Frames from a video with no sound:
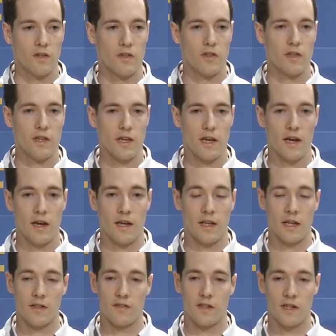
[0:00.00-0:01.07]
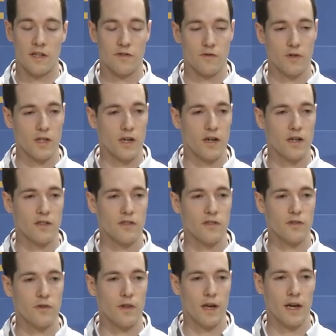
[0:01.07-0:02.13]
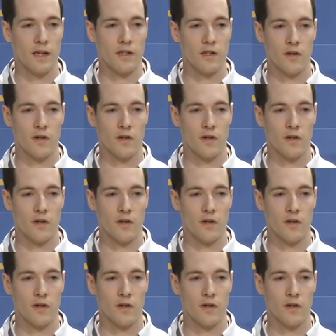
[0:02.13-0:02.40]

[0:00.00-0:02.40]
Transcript: Yeah, and it's really hard to do that.